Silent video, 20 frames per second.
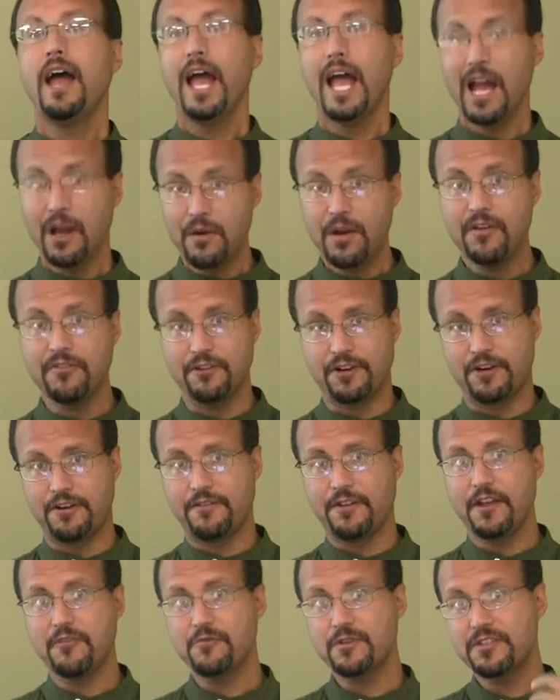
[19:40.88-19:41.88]

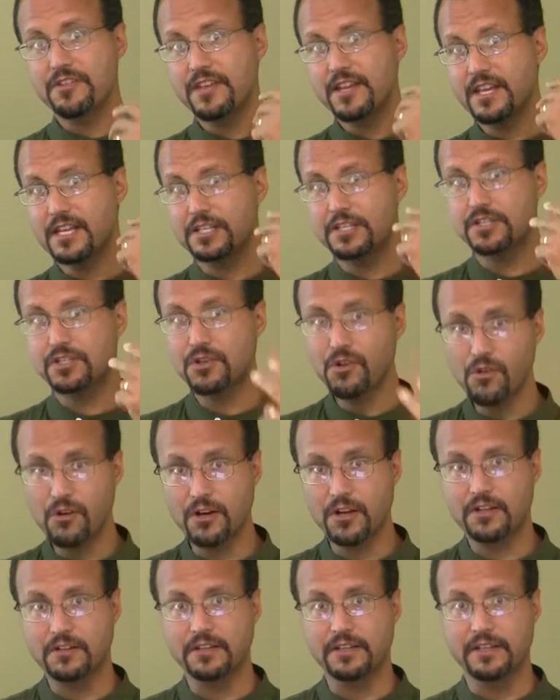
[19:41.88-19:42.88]
However, if we think
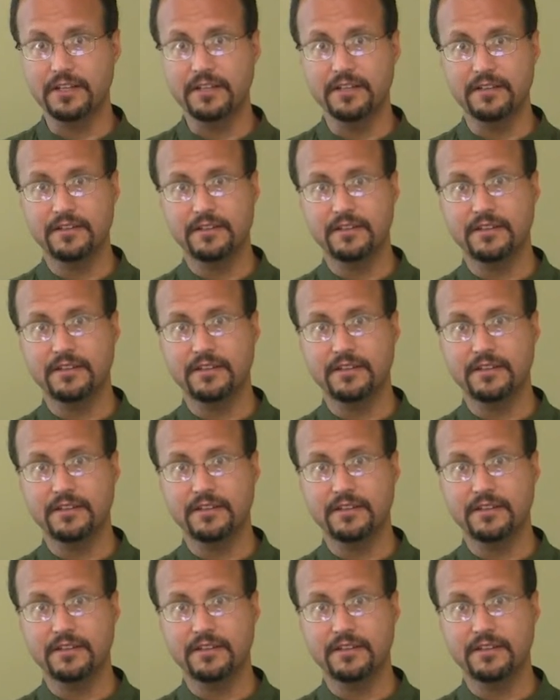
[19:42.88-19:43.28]
historically